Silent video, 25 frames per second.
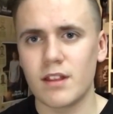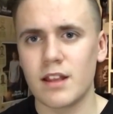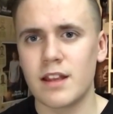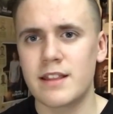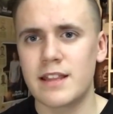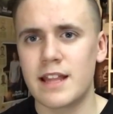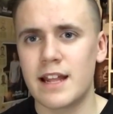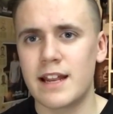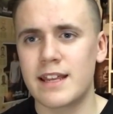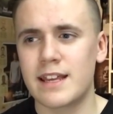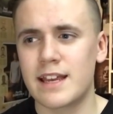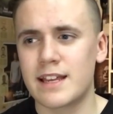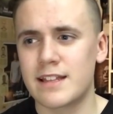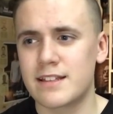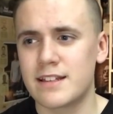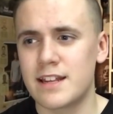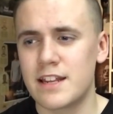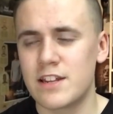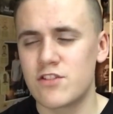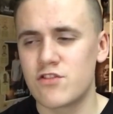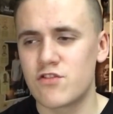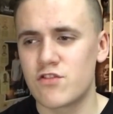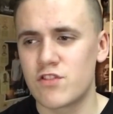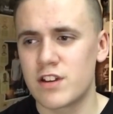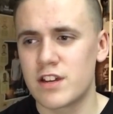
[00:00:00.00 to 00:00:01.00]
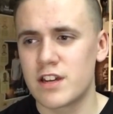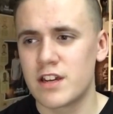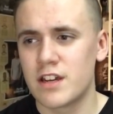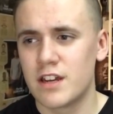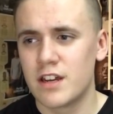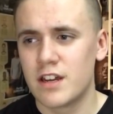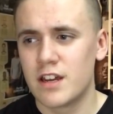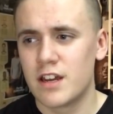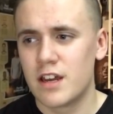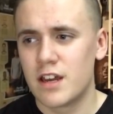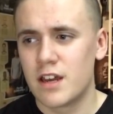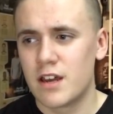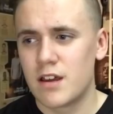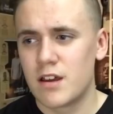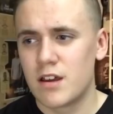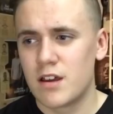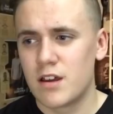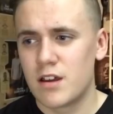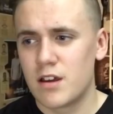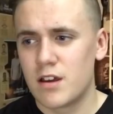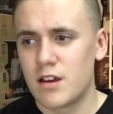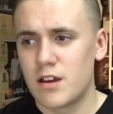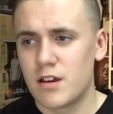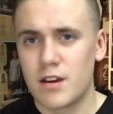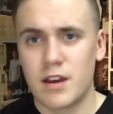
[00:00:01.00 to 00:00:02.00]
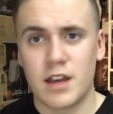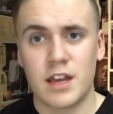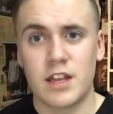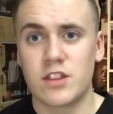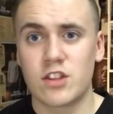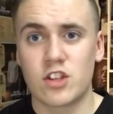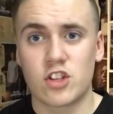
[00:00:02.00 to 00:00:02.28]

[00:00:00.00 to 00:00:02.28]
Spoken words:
And then he gets an injury in